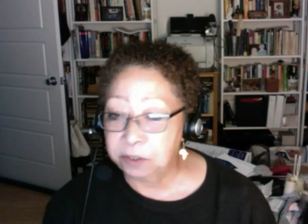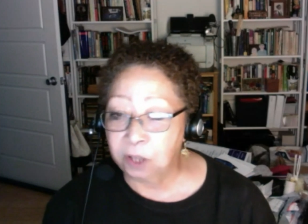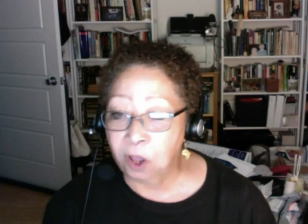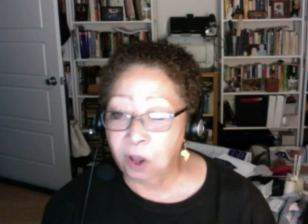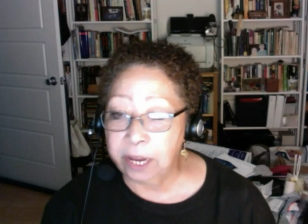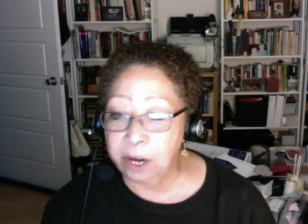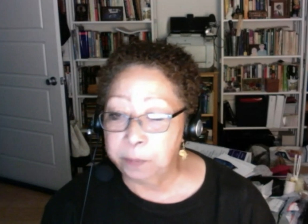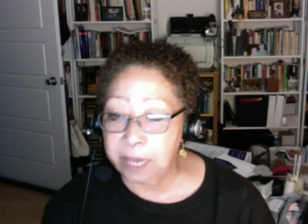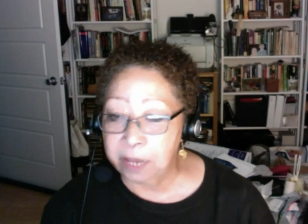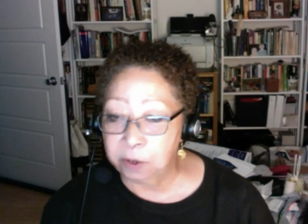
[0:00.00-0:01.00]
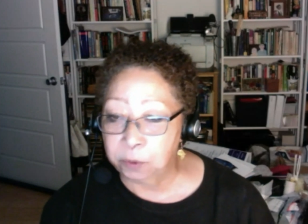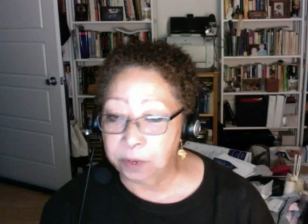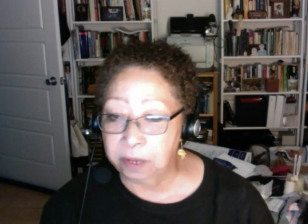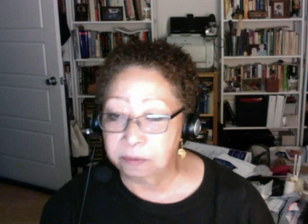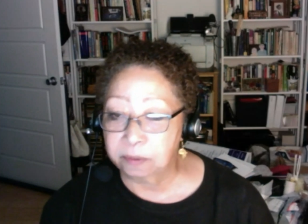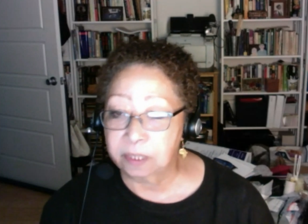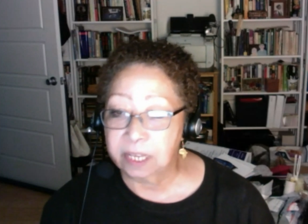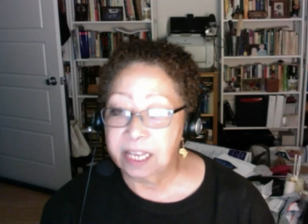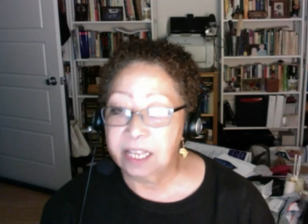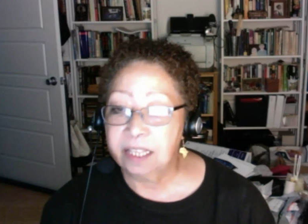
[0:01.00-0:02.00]
Longhair piano riffs,
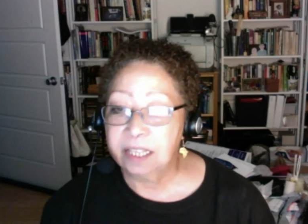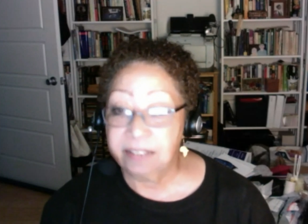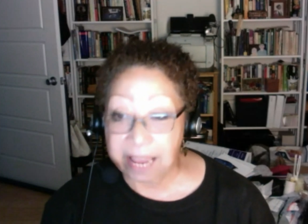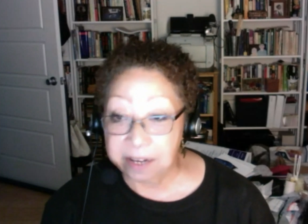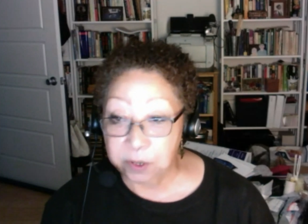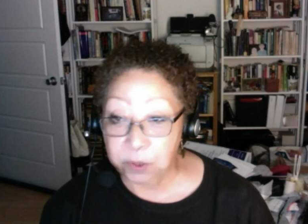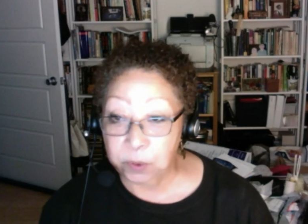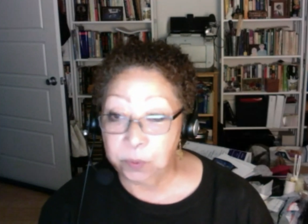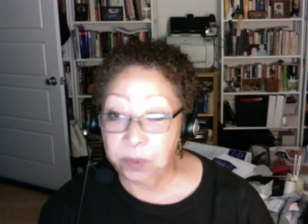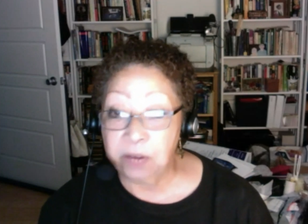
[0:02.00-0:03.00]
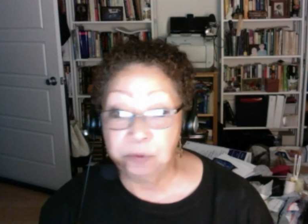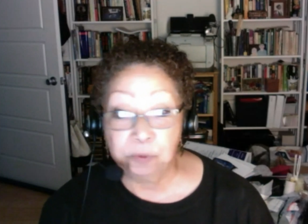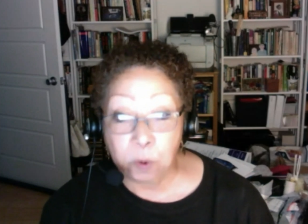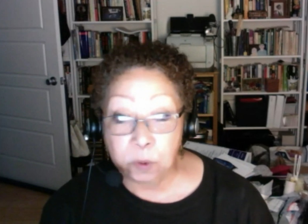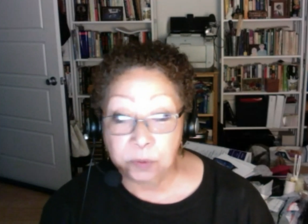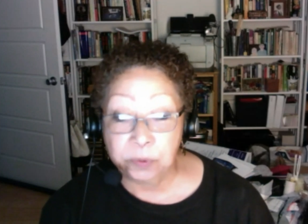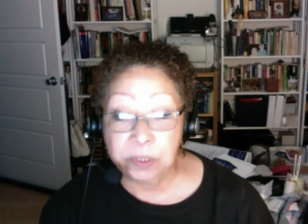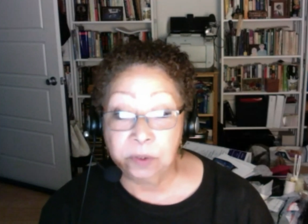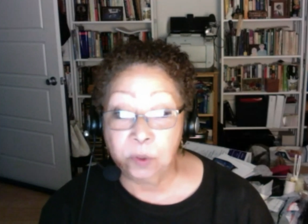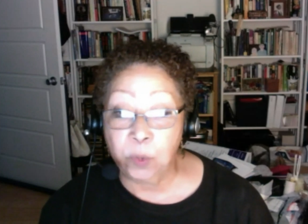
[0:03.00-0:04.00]
Zydeco and rosaries
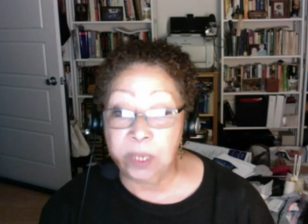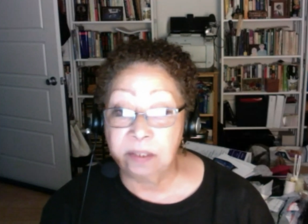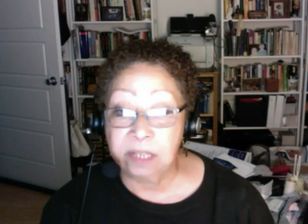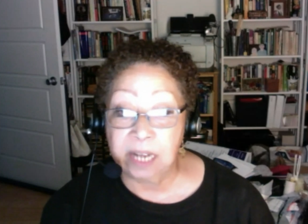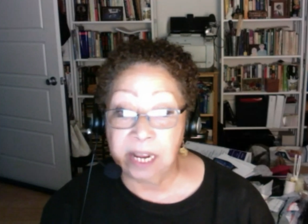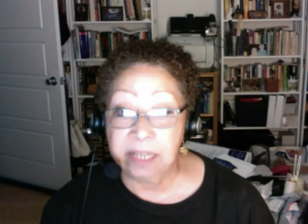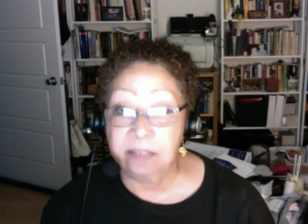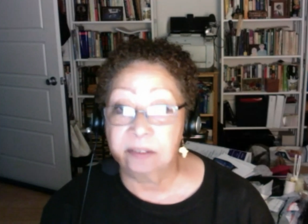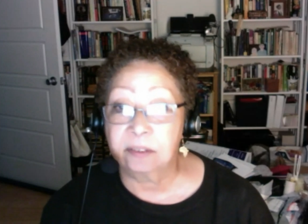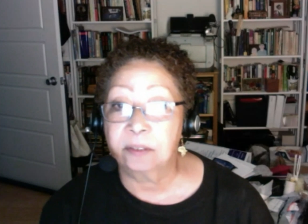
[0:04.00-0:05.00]
on Wednesday nights.